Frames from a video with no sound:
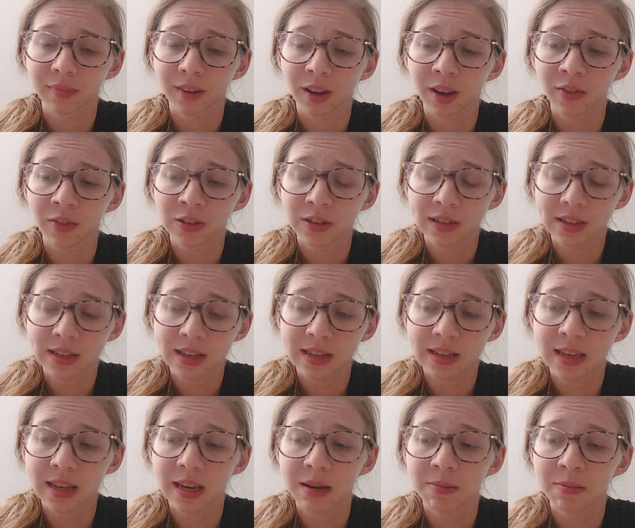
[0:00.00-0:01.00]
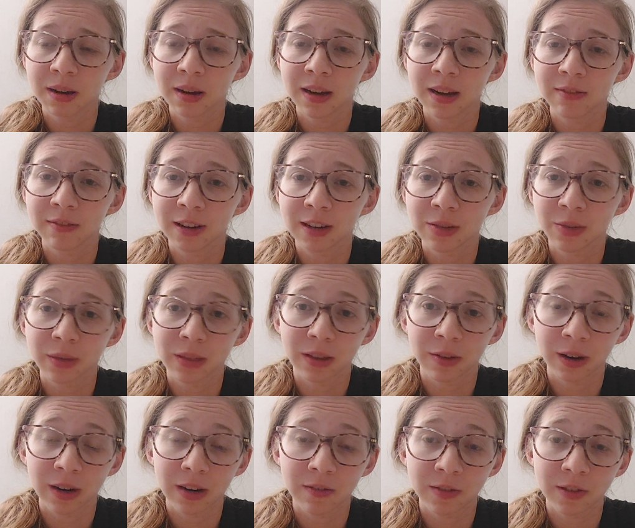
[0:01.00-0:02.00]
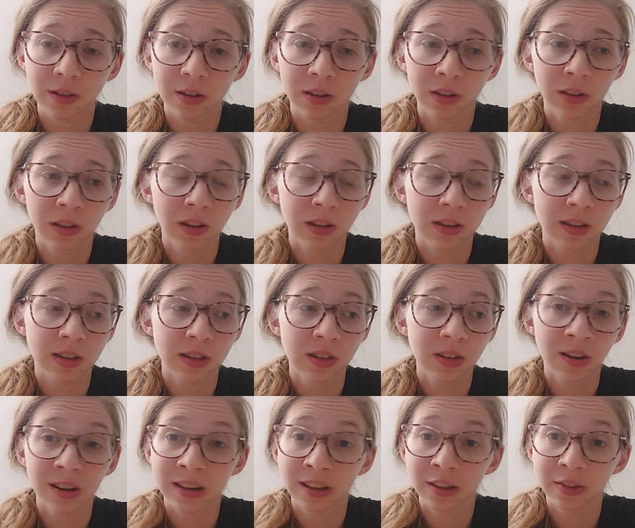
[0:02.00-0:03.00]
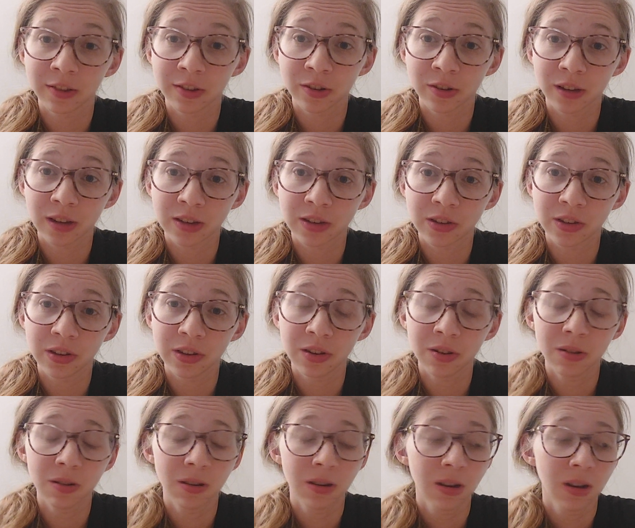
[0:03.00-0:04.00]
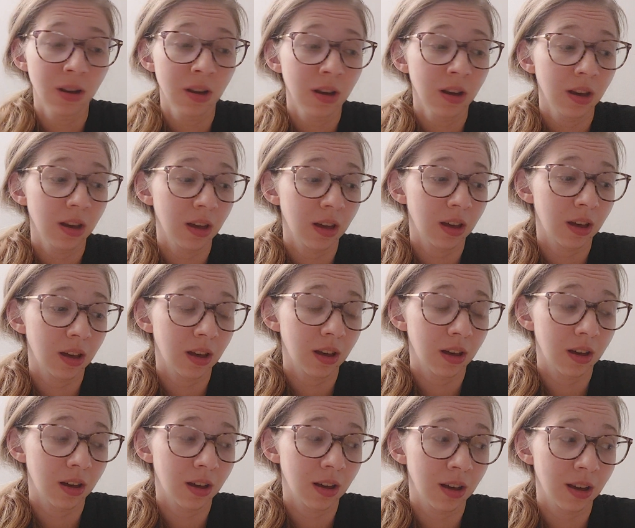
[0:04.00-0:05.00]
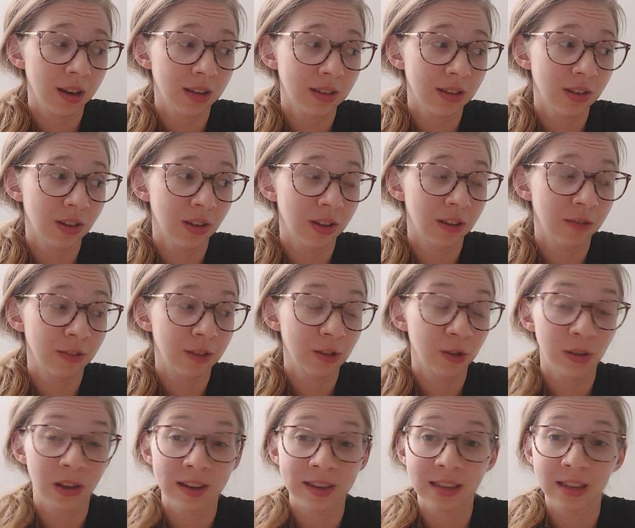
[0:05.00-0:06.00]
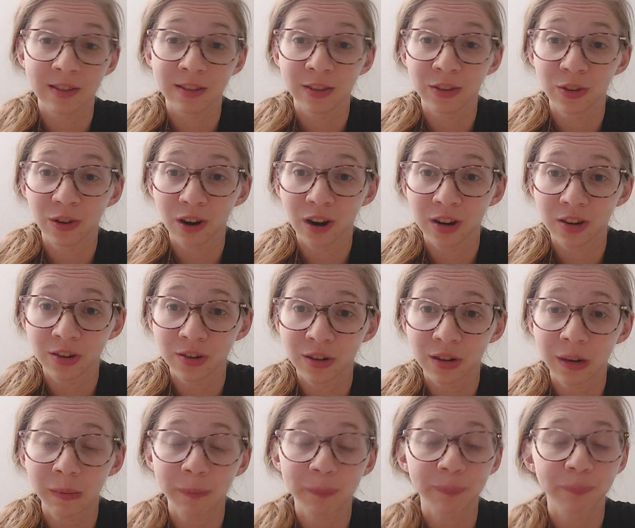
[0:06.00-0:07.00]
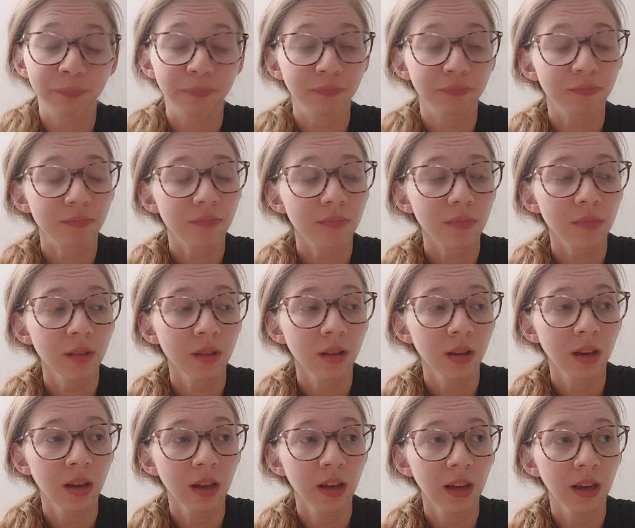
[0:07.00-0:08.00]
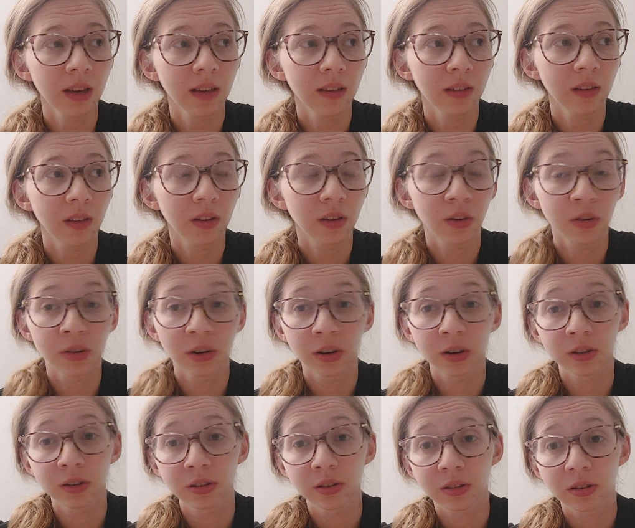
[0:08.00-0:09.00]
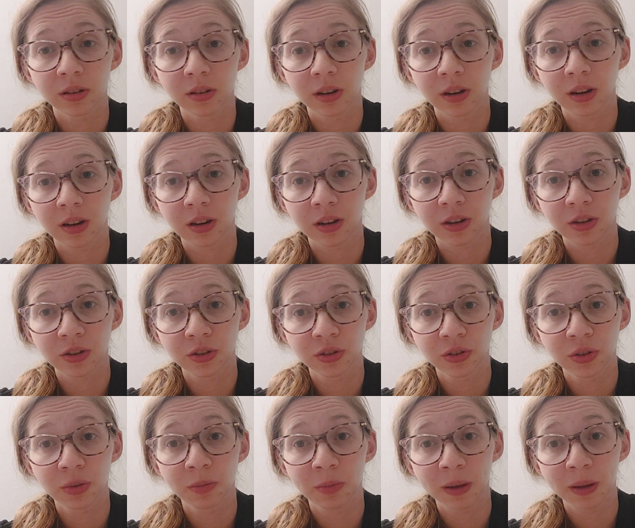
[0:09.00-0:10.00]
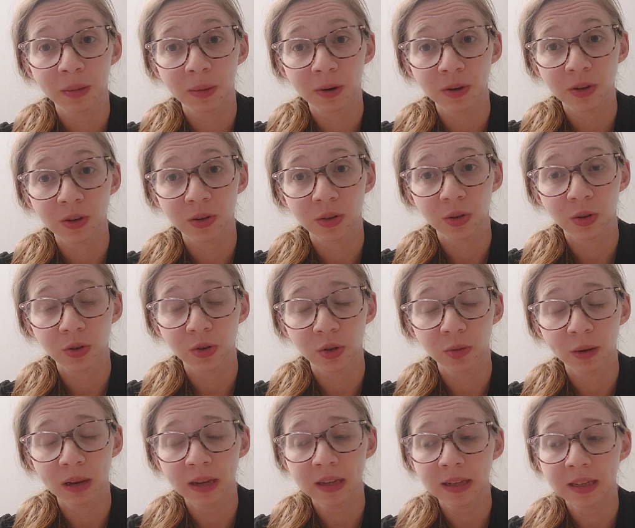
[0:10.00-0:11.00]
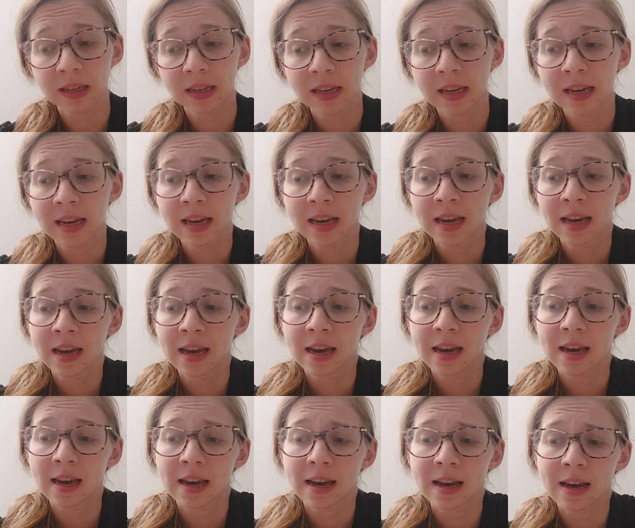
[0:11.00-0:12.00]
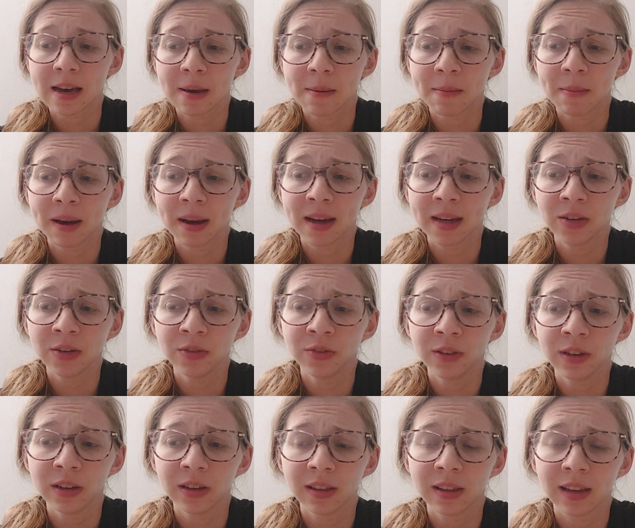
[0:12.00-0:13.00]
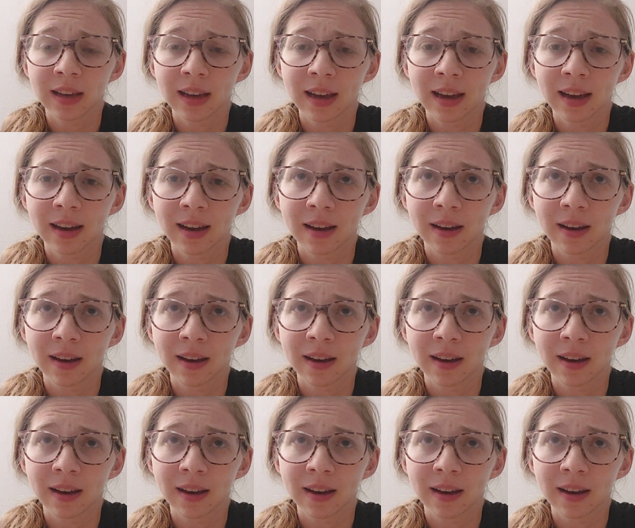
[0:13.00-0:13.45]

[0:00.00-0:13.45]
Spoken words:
Obviously, take my advice with a grain of salt because it's not individualized to you. It's not individualized even to your country. And your doctor should be the person who knows you best. But I do feel like